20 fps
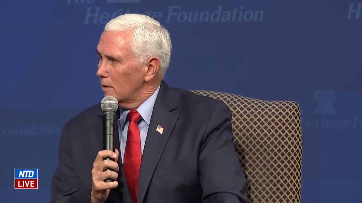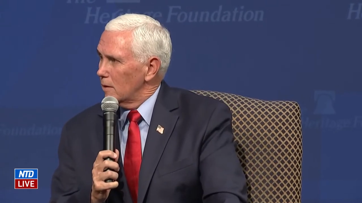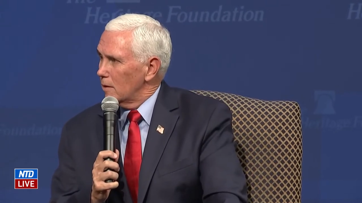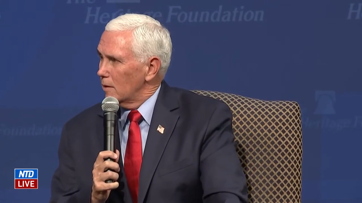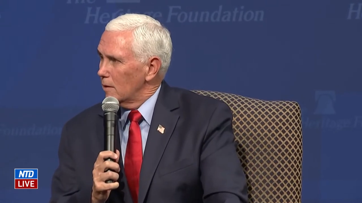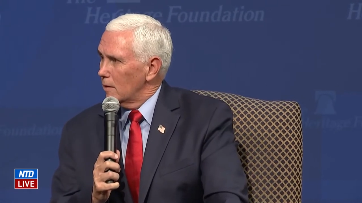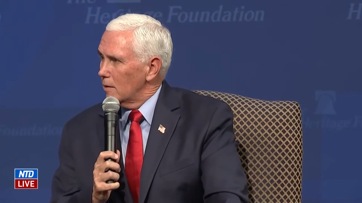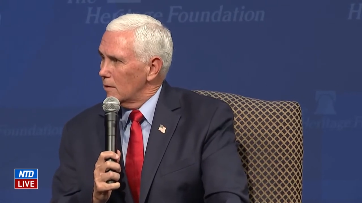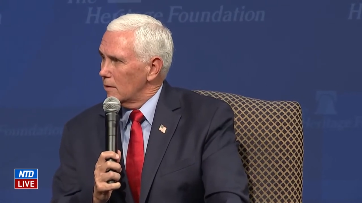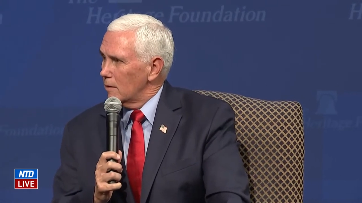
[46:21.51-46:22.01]

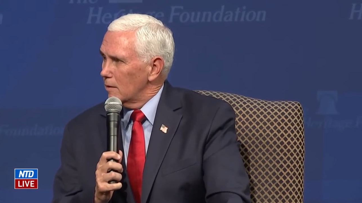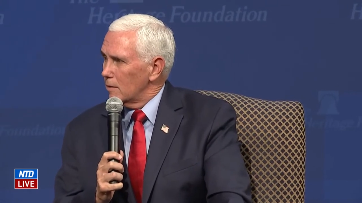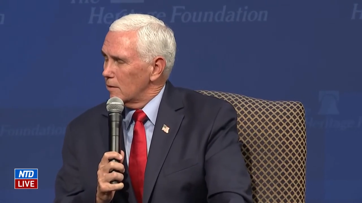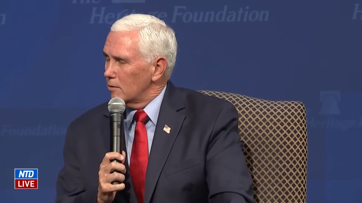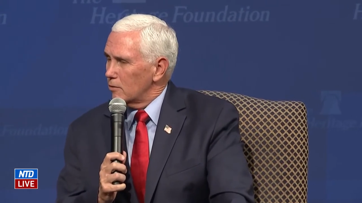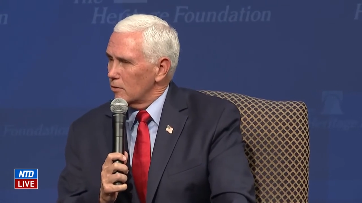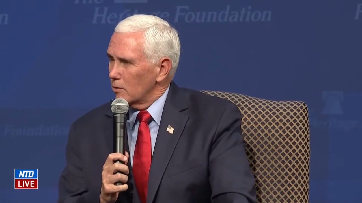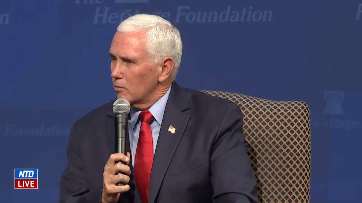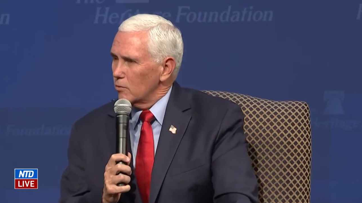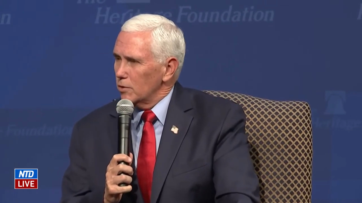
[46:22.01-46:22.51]
Thank you.
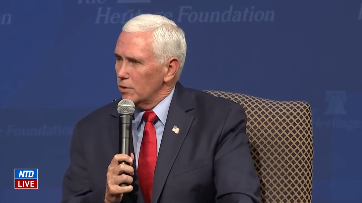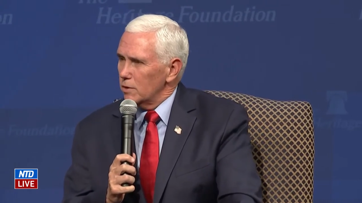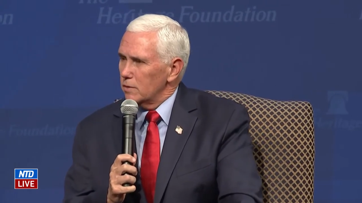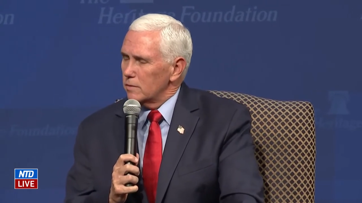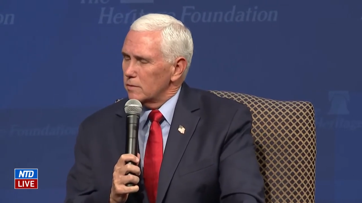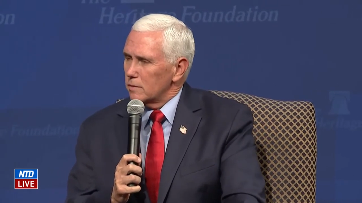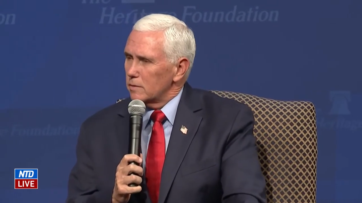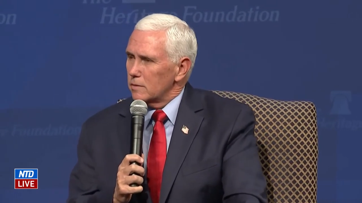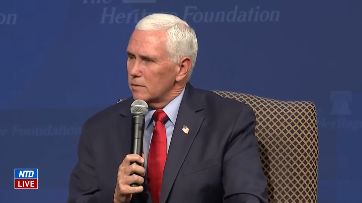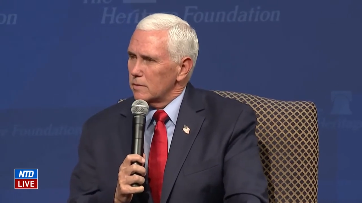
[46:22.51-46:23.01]
Is that
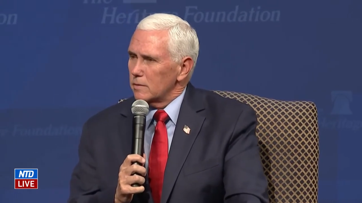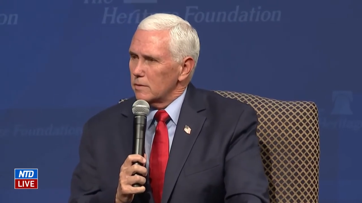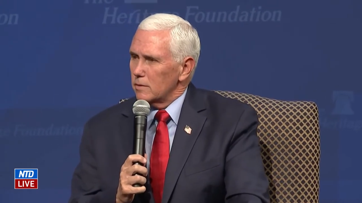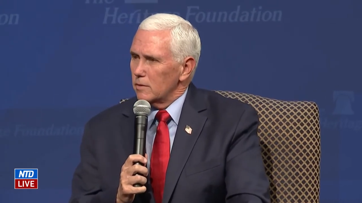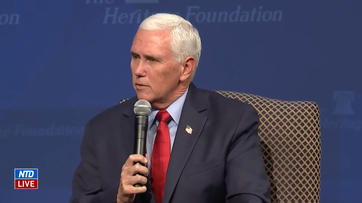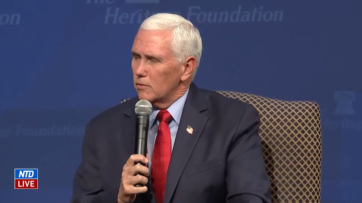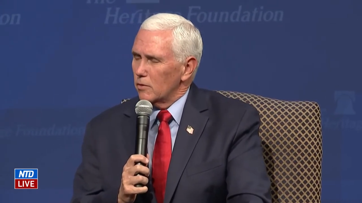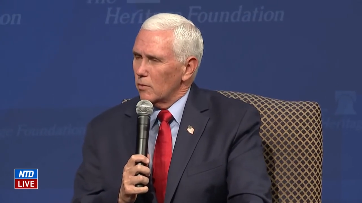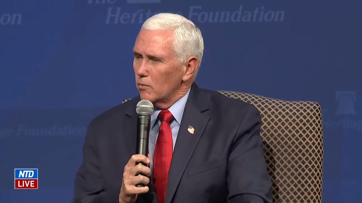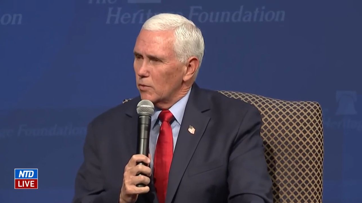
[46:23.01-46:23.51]
we,
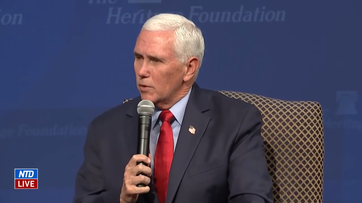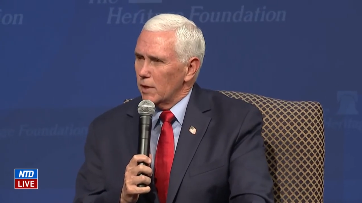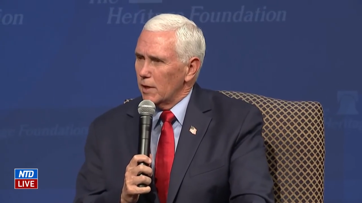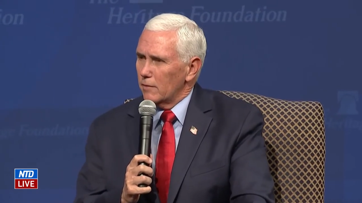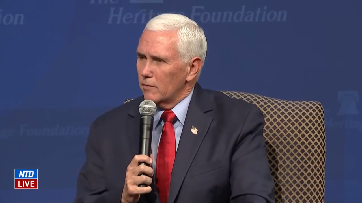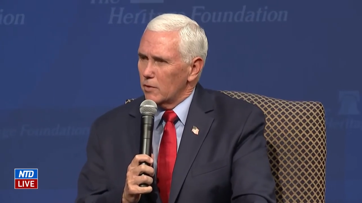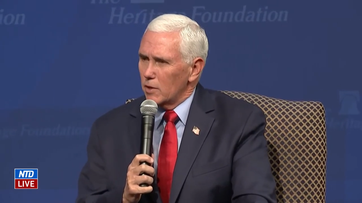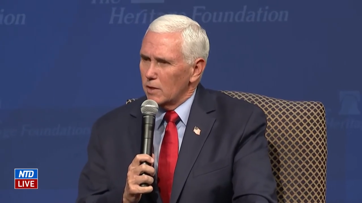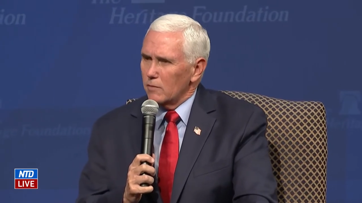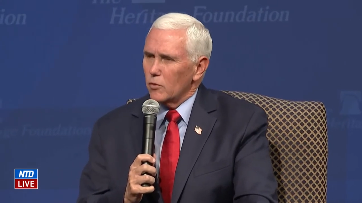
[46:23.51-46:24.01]
is that we
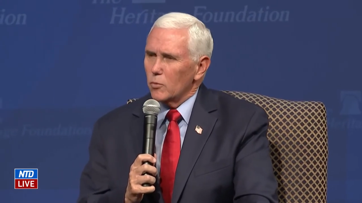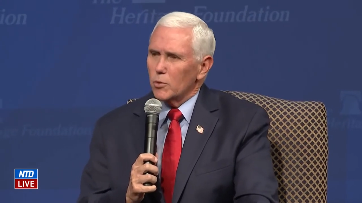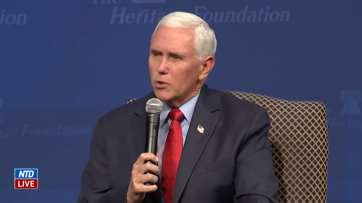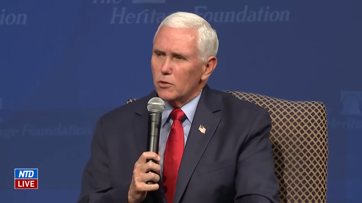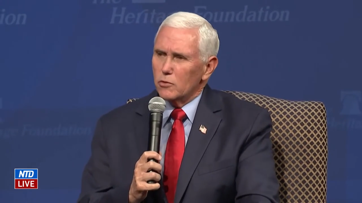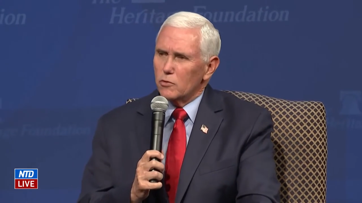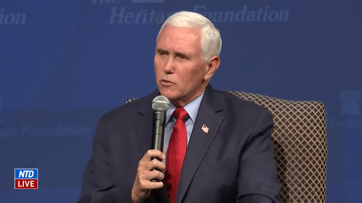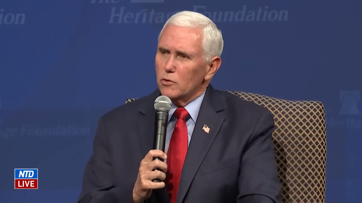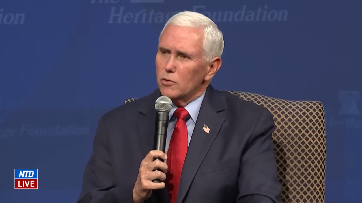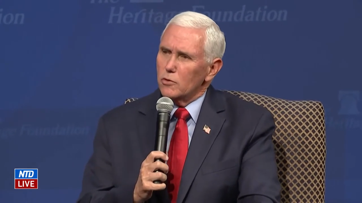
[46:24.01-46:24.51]
have
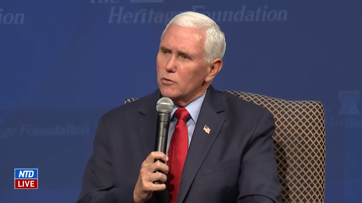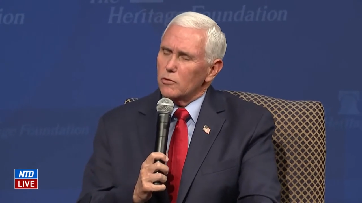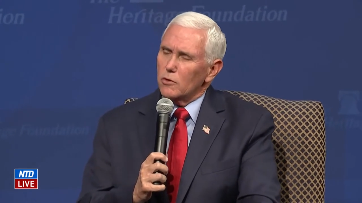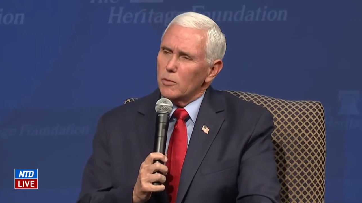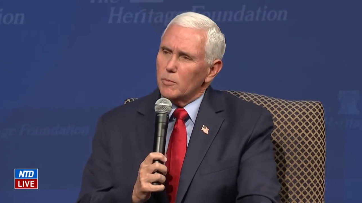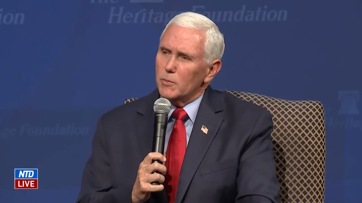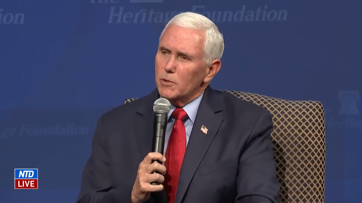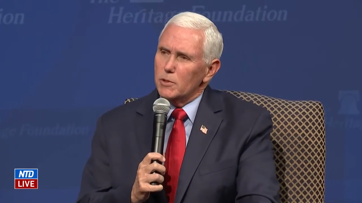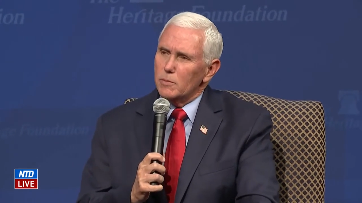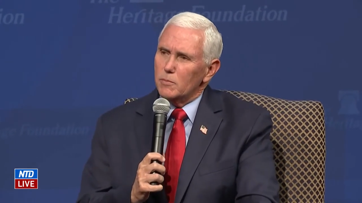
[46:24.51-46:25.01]
government as good as
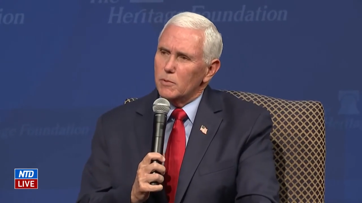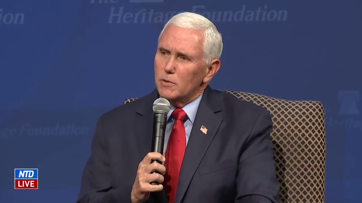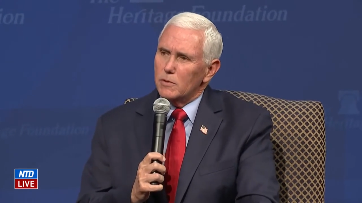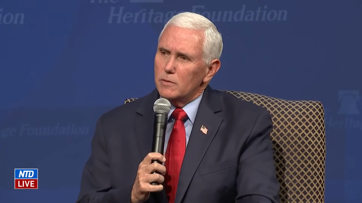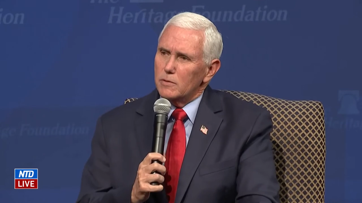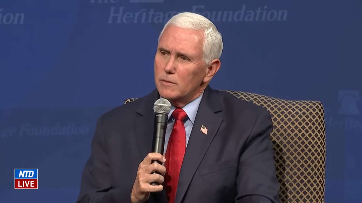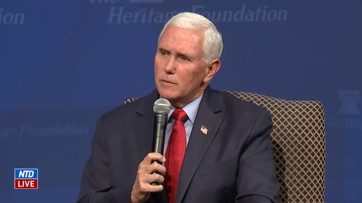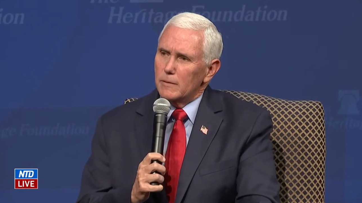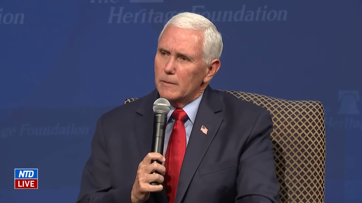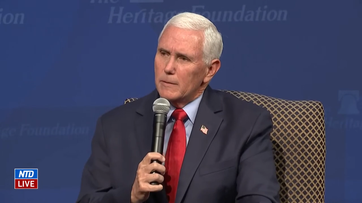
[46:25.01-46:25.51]
our
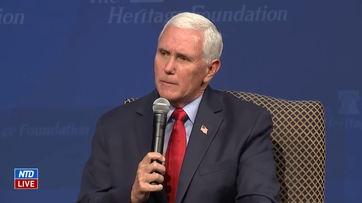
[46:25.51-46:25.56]
people,